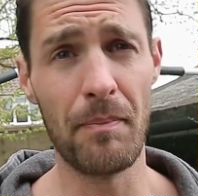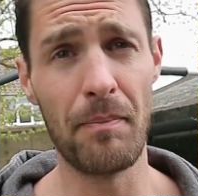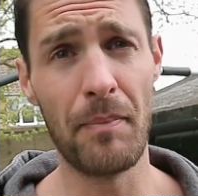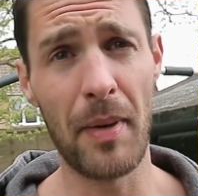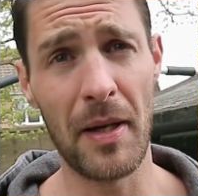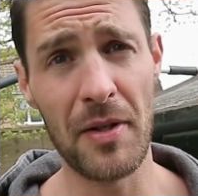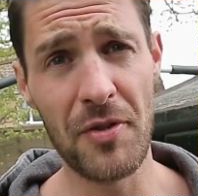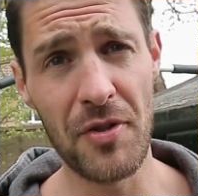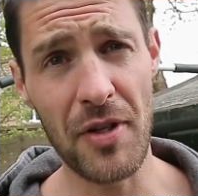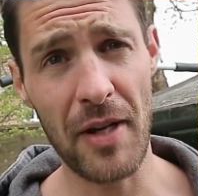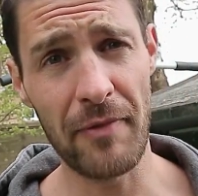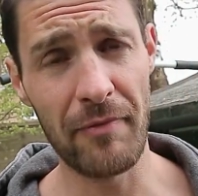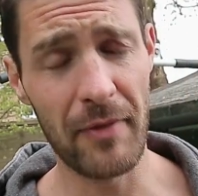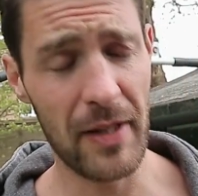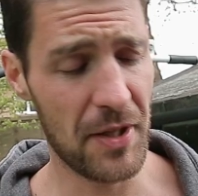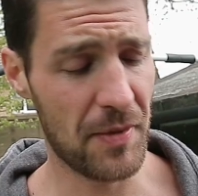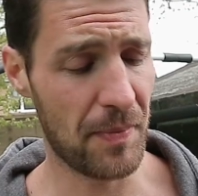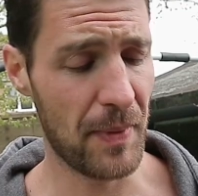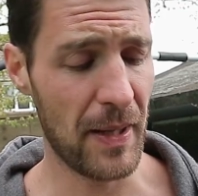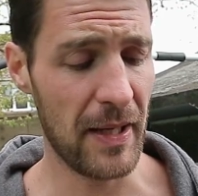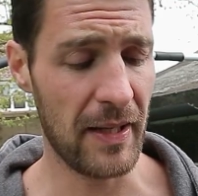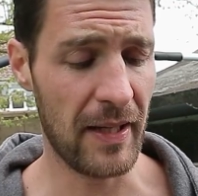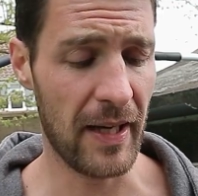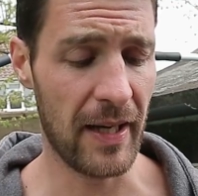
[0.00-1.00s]
But generally
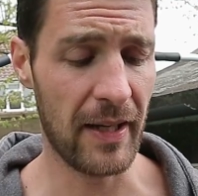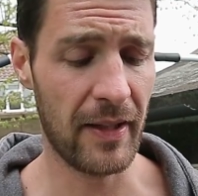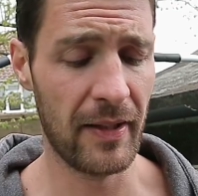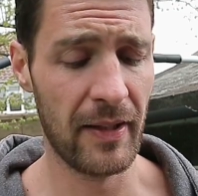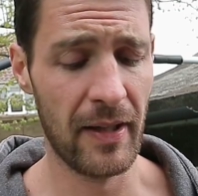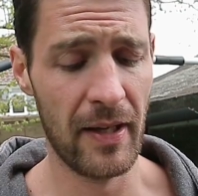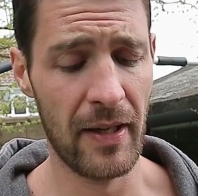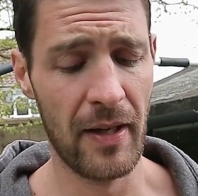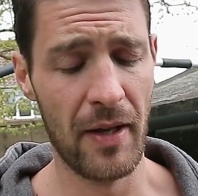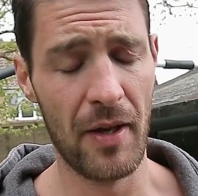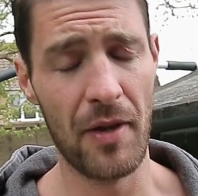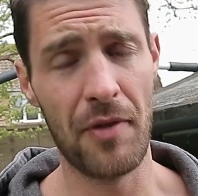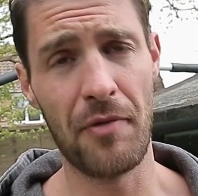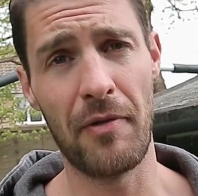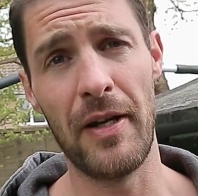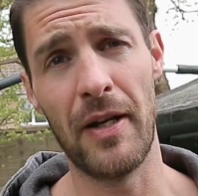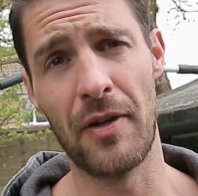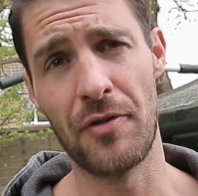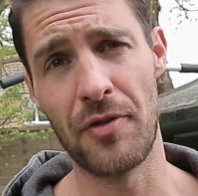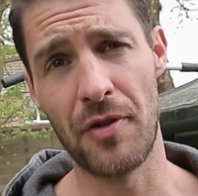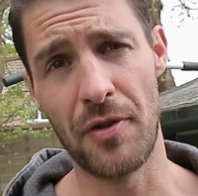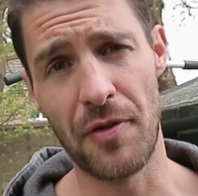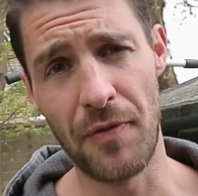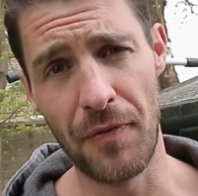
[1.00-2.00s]
speaking,
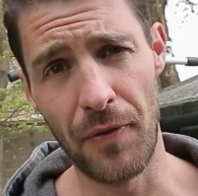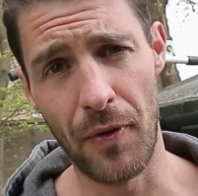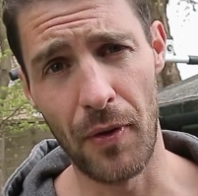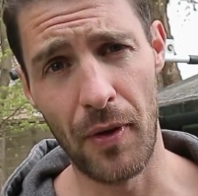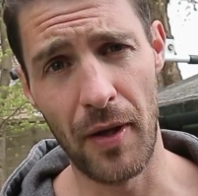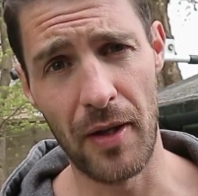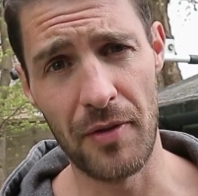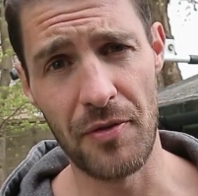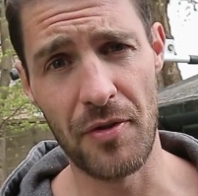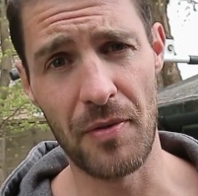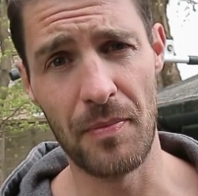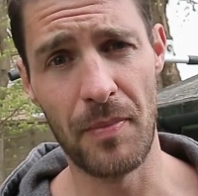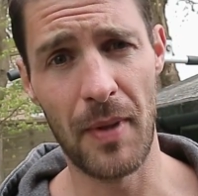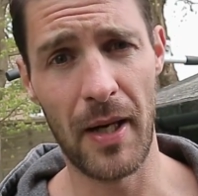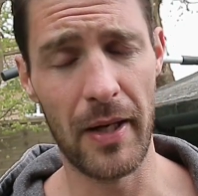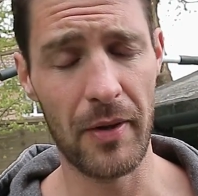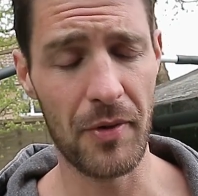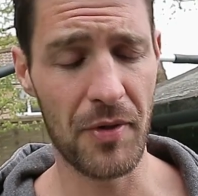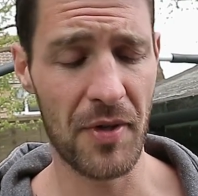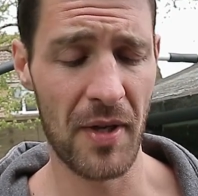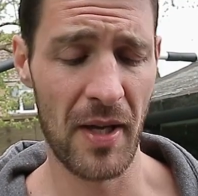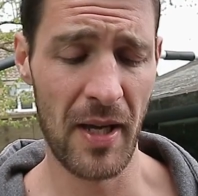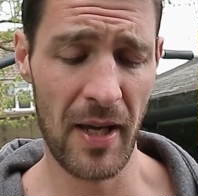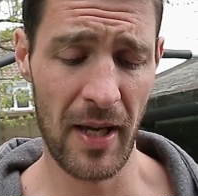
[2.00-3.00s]
300 to 400
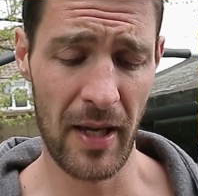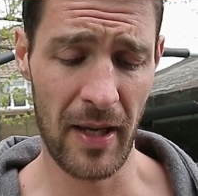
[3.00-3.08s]
miles.